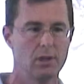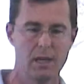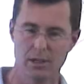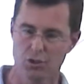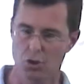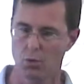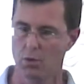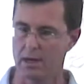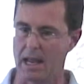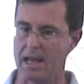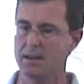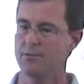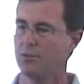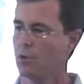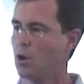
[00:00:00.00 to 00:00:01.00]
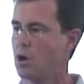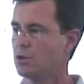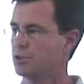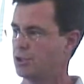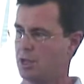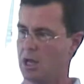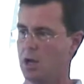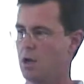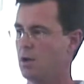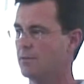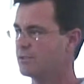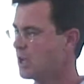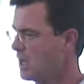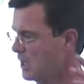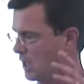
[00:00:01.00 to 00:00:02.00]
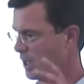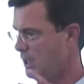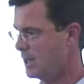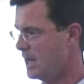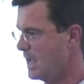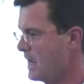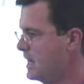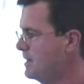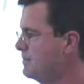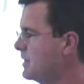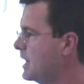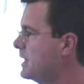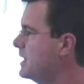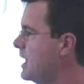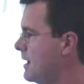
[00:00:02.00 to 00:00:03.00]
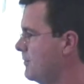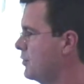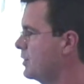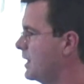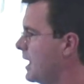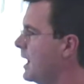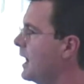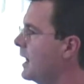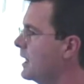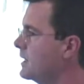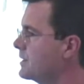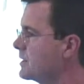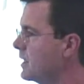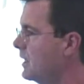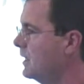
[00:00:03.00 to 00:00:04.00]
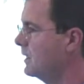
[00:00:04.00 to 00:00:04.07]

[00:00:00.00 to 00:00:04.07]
Let us create for ourselves a name that never dies.